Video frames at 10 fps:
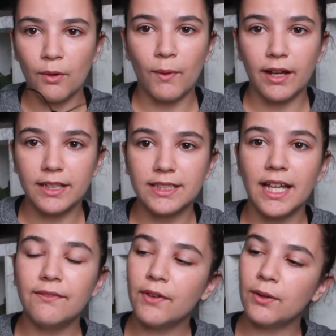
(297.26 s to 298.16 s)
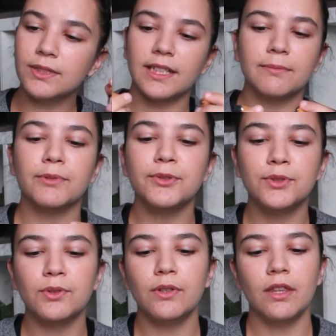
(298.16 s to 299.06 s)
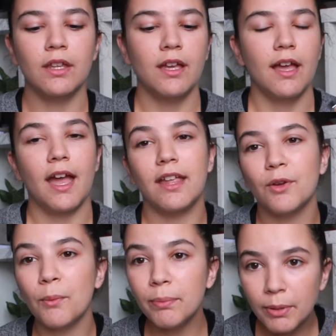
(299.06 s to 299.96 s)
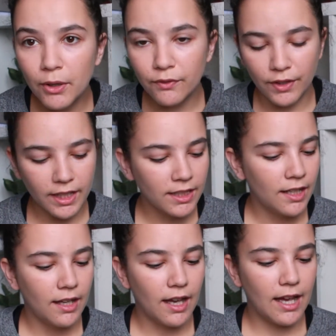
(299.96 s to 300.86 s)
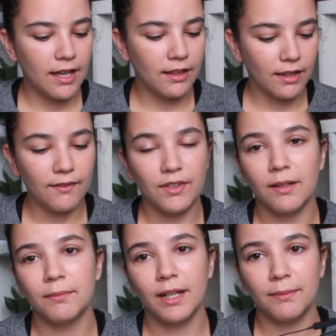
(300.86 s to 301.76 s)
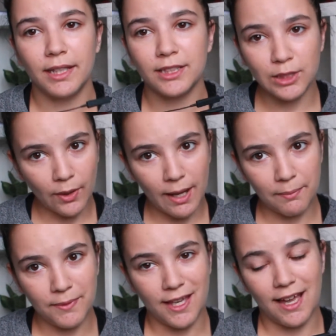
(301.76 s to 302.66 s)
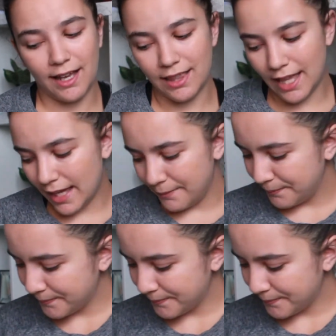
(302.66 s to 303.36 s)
wireless headphones, Bluetooth, and they're perfect. I love them. I'm like so happy I got that.